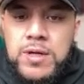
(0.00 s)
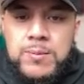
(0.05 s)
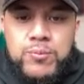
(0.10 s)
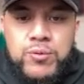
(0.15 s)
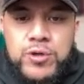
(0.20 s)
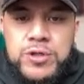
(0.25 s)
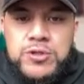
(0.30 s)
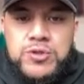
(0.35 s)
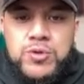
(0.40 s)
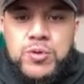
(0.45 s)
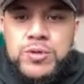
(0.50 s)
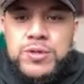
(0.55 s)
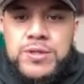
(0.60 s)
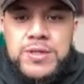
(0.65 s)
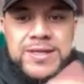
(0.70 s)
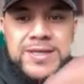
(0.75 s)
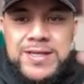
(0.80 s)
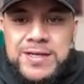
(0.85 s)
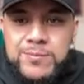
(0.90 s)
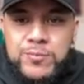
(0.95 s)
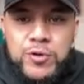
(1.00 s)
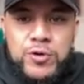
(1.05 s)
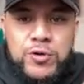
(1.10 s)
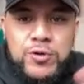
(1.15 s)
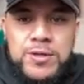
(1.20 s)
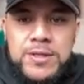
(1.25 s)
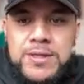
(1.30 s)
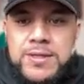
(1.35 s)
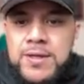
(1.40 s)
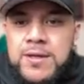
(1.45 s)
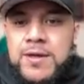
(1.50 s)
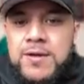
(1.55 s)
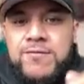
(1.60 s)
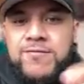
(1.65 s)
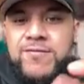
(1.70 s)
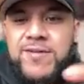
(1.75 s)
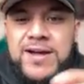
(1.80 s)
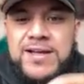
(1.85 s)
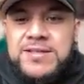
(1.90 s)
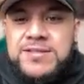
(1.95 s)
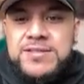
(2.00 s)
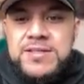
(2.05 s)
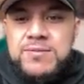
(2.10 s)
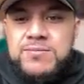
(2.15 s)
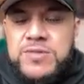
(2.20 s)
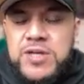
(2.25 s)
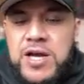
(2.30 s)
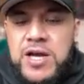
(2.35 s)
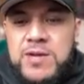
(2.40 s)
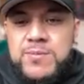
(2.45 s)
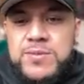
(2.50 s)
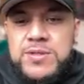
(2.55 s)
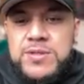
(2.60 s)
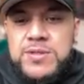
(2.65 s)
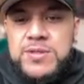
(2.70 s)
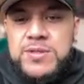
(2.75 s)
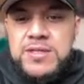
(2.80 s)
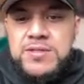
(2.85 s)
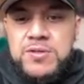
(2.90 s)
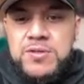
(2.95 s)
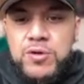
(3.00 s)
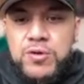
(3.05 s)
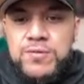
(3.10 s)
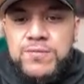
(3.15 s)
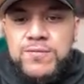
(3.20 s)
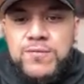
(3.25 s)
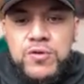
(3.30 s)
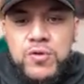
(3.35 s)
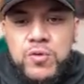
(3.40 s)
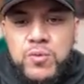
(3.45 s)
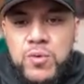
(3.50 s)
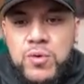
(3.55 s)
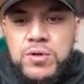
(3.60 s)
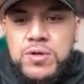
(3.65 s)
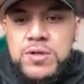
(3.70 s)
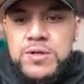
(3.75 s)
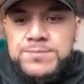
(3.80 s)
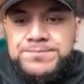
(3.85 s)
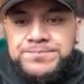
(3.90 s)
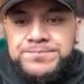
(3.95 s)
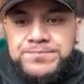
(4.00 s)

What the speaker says: I'm pretty sure you can get up early, find some time in the day to go for your walk.